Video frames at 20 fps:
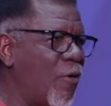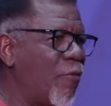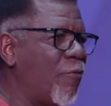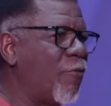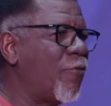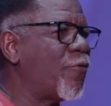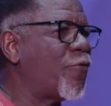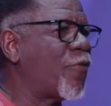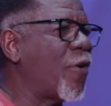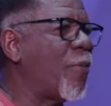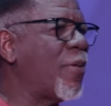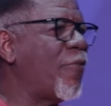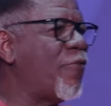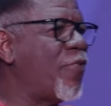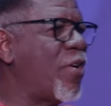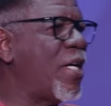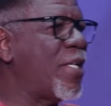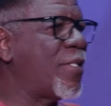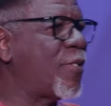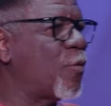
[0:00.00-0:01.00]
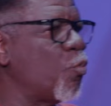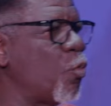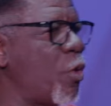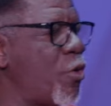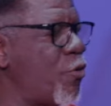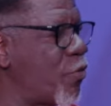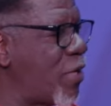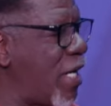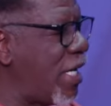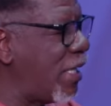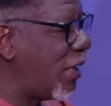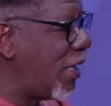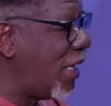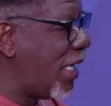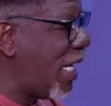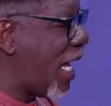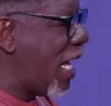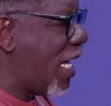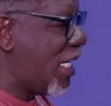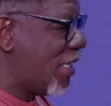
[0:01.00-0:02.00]
from the verse we read
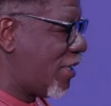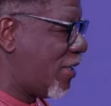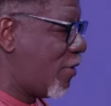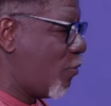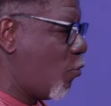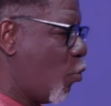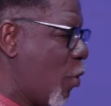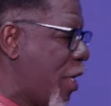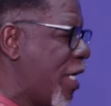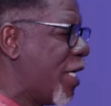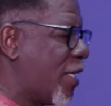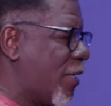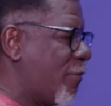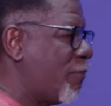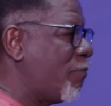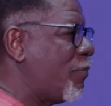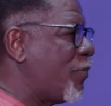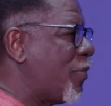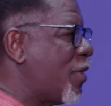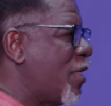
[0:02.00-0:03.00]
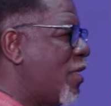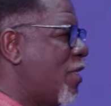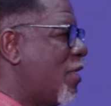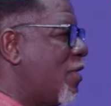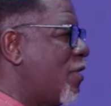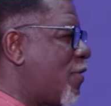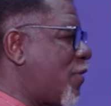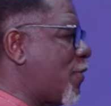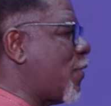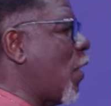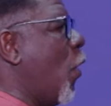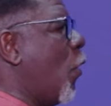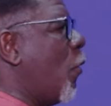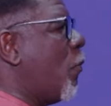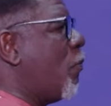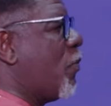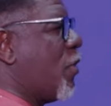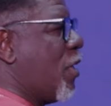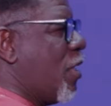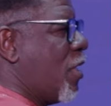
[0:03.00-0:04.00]
last week. So
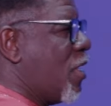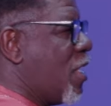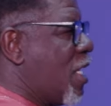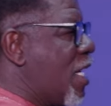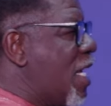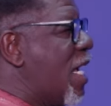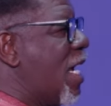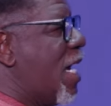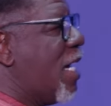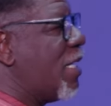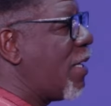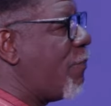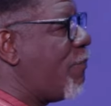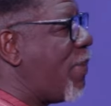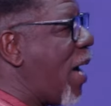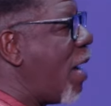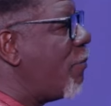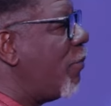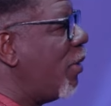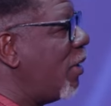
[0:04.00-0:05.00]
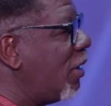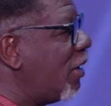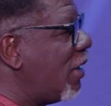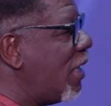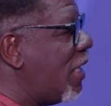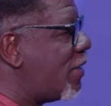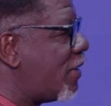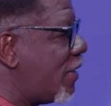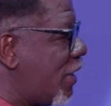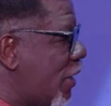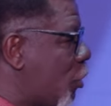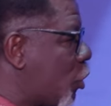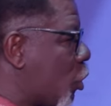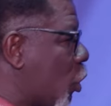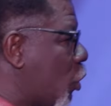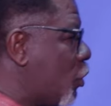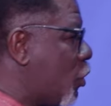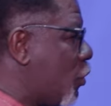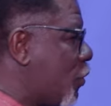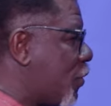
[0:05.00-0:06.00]
here the Bible is
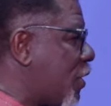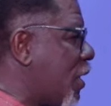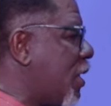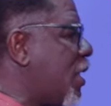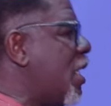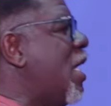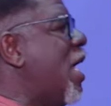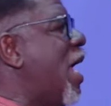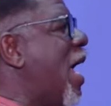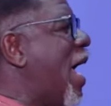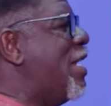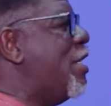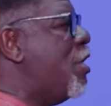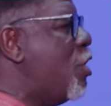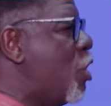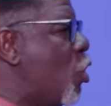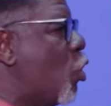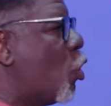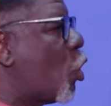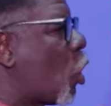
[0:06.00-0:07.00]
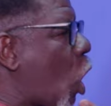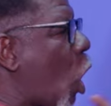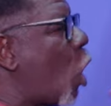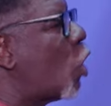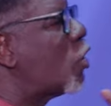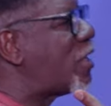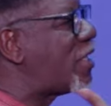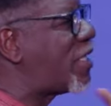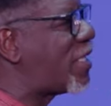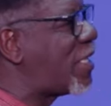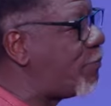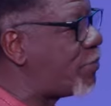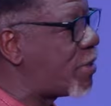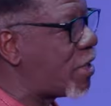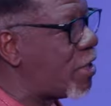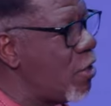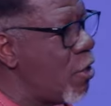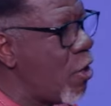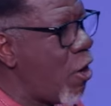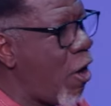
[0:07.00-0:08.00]
introducing a new concept
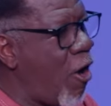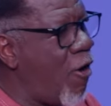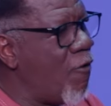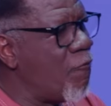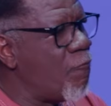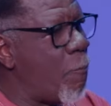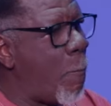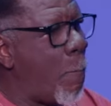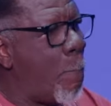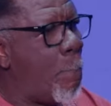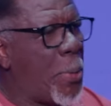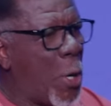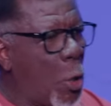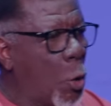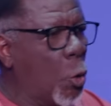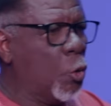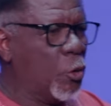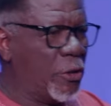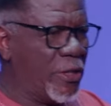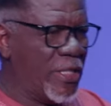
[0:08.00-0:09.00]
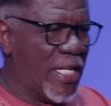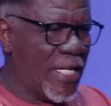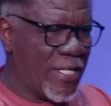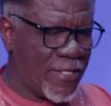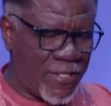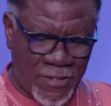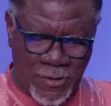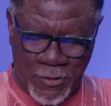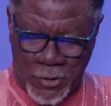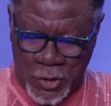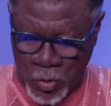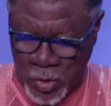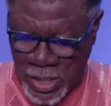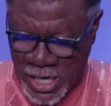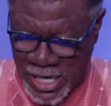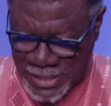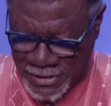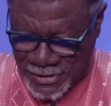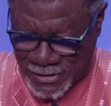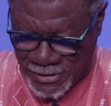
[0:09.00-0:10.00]
of boldness to
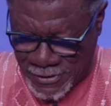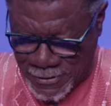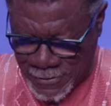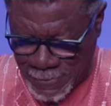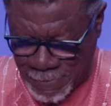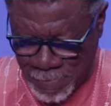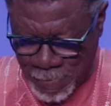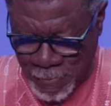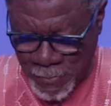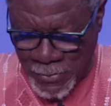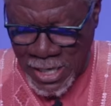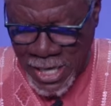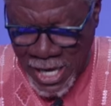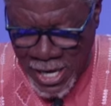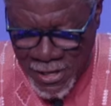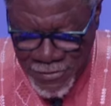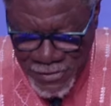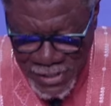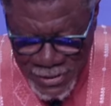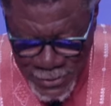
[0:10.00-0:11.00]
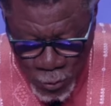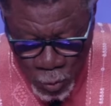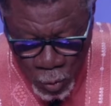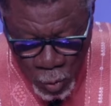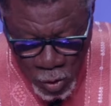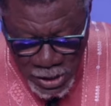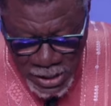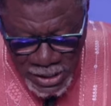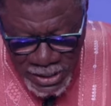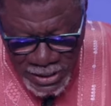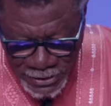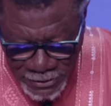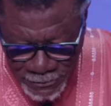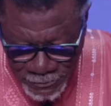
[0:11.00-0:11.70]
us. And this word